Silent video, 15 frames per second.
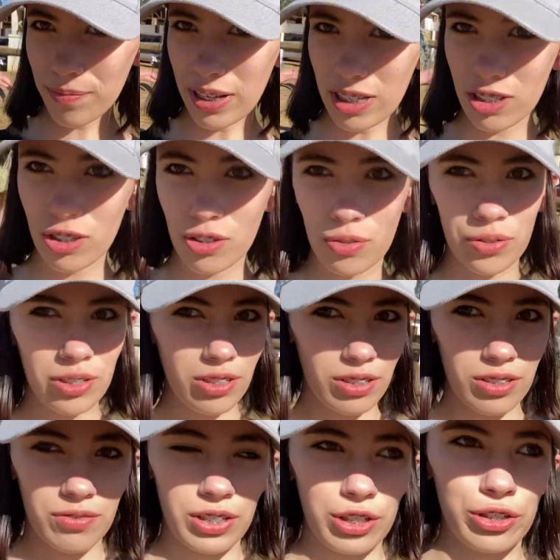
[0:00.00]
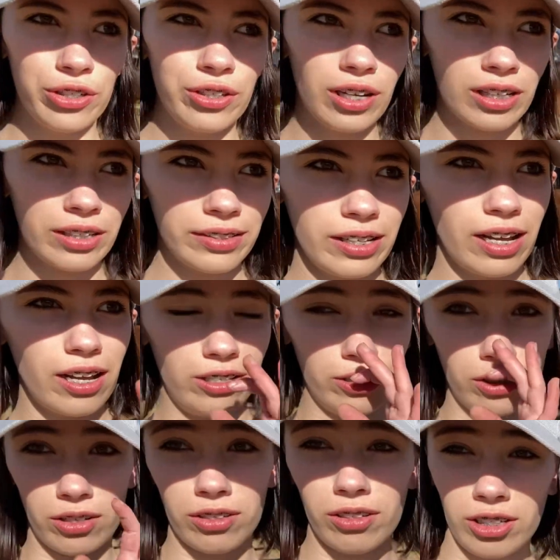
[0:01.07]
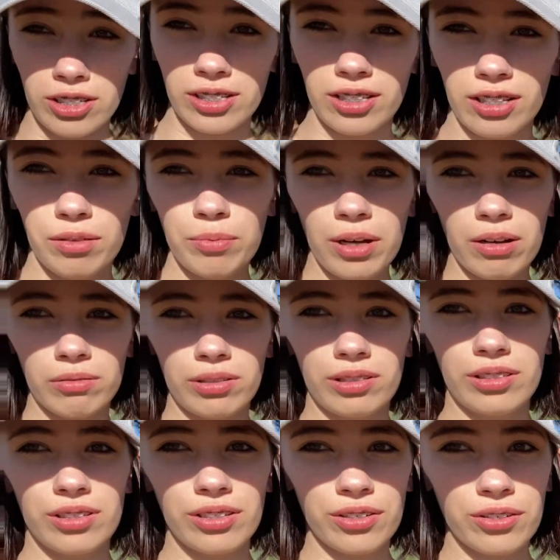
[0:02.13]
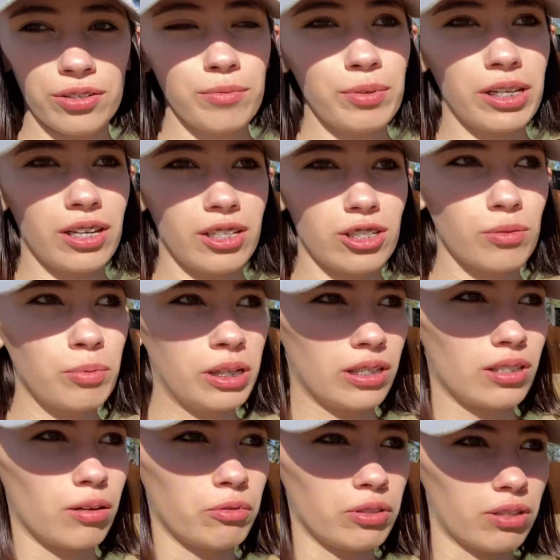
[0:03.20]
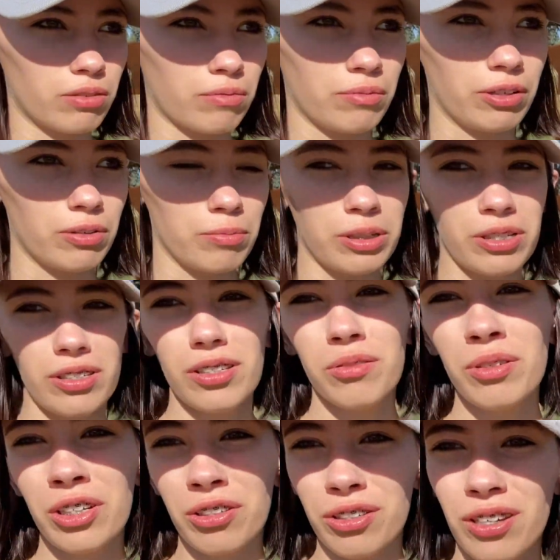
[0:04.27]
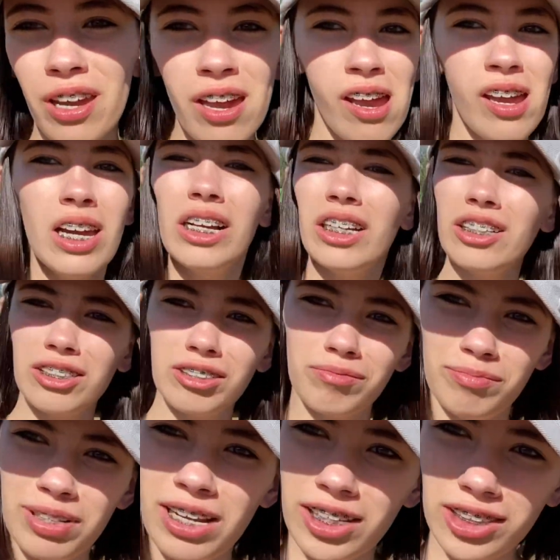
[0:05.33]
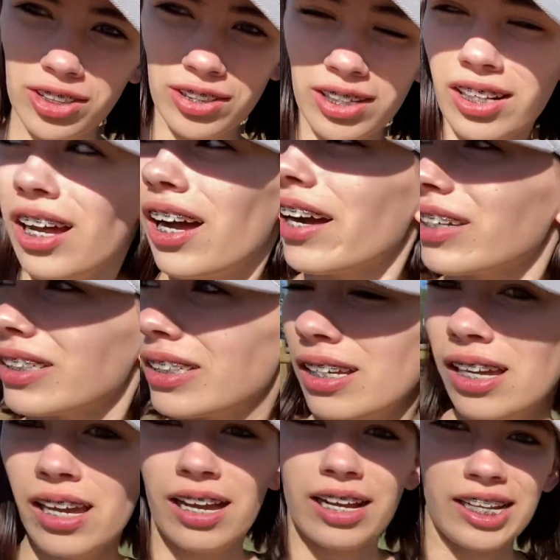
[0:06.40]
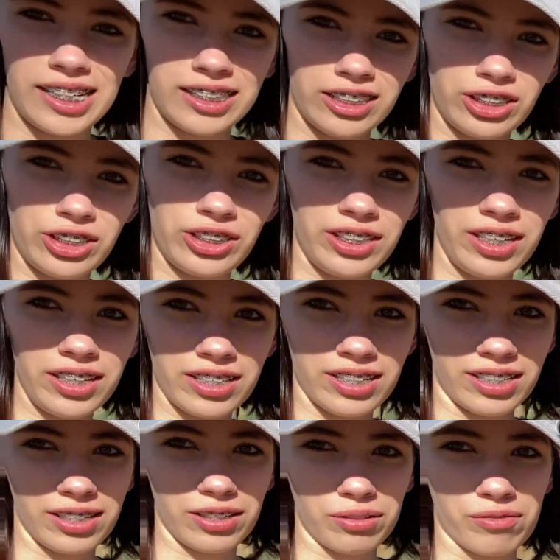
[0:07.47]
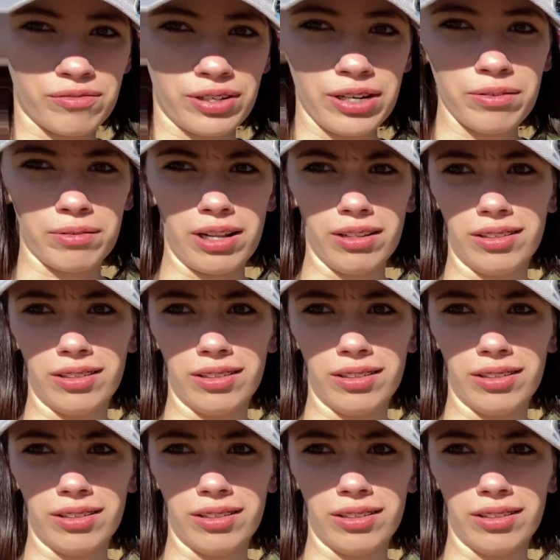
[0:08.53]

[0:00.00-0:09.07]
as you saw in the last video, uh, yeah, last clip, I was grooming and just spending time with El Camino because that's what I do. I don't know, I just really like it. And she did very well.